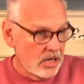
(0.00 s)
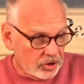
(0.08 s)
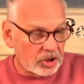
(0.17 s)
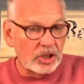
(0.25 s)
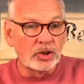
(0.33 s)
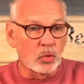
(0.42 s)

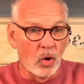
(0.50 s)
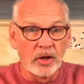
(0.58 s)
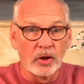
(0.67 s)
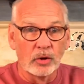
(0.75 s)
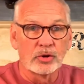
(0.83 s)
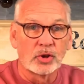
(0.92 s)
She's one
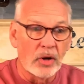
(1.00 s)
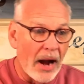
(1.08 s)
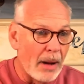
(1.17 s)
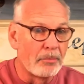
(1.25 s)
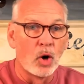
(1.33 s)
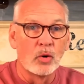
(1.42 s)
of those
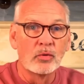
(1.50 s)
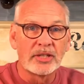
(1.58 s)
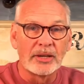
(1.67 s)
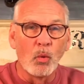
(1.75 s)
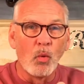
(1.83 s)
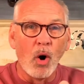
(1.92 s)
dry bones
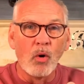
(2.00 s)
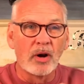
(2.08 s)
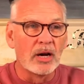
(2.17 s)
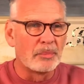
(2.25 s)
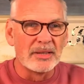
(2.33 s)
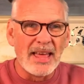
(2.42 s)
that woke
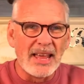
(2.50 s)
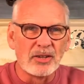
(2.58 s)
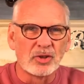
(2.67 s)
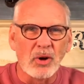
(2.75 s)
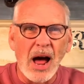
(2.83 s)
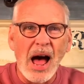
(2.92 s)
up in that
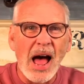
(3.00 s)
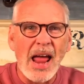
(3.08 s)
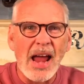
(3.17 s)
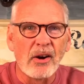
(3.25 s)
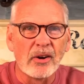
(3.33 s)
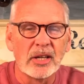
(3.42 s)
dry
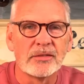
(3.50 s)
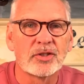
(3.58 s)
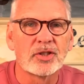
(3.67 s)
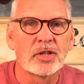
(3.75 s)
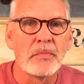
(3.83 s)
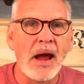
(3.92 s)
area of
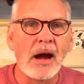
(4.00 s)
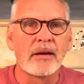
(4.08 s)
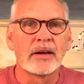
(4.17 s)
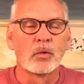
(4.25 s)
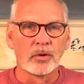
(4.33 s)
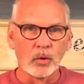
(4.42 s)

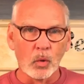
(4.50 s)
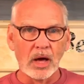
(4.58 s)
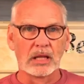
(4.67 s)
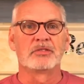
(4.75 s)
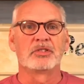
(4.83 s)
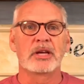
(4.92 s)
Samaria where the
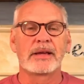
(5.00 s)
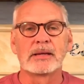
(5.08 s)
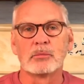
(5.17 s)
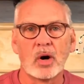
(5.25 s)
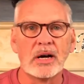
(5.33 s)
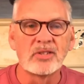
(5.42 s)
well of
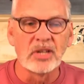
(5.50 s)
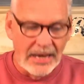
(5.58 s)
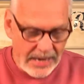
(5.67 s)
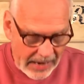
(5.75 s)
Jacob was.